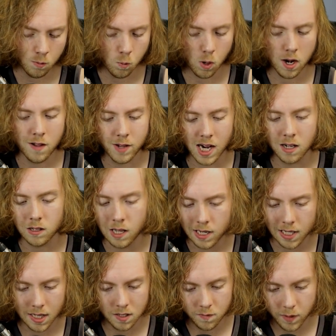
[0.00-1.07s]
what I've outlined in
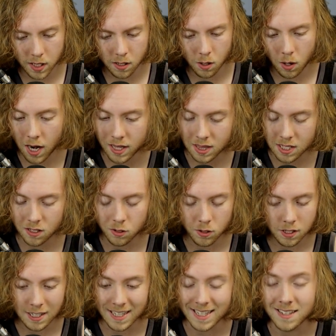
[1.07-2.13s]
this video, I think you could
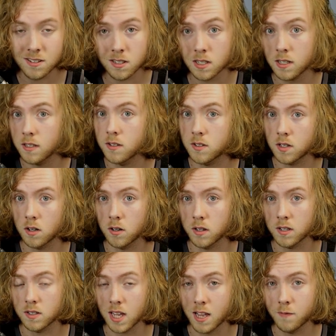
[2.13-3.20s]
easily consider
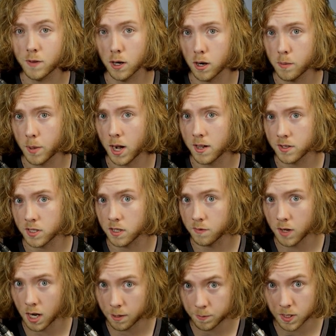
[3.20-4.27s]
this a very positive
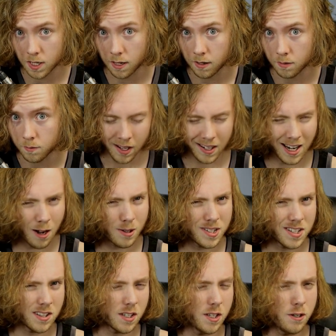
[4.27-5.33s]
update. Now, is it
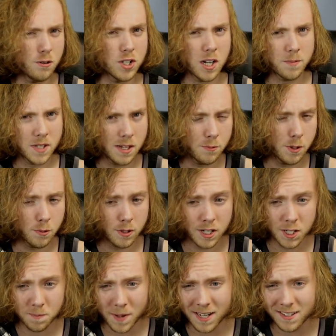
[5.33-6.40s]
the huge update we were
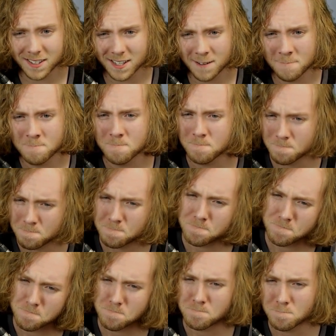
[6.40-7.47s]
expecting?
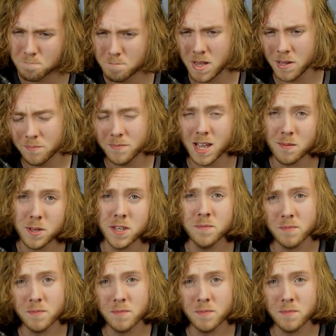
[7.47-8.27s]
Maybe